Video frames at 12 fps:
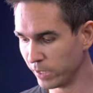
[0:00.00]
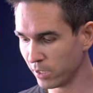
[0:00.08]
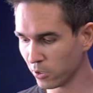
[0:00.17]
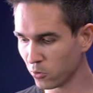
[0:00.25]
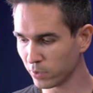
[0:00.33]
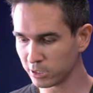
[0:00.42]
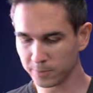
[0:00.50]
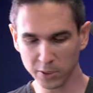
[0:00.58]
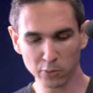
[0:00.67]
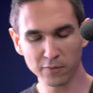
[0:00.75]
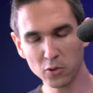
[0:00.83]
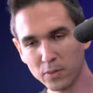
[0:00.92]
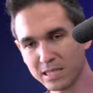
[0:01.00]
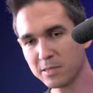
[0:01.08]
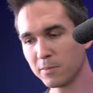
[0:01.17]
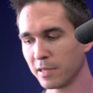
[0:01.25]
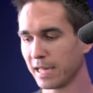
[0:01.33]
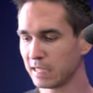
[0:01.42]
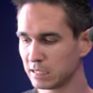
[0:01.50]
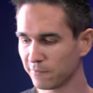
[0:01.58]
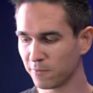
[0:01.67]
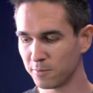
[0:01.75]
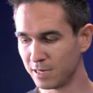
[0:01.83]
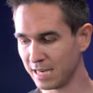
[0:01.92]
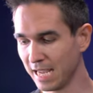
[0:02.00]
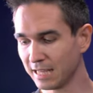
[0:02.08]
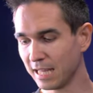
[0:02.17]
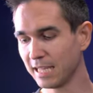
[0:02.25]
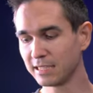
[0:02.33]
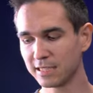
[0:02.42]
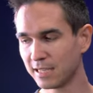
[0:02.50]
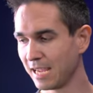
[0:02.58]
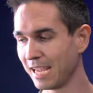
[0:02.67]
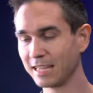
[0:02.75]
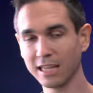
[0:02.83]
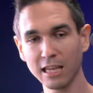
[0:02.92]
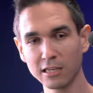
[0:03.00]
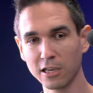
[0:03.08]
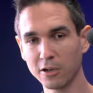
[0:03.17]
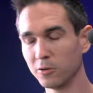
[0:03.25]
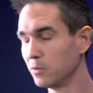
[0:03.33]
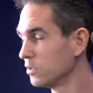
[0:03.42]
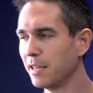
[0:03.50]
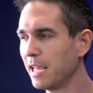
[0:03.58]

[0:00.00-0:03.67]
we are going to be reviewing some lights from Nanlite and Ledgo.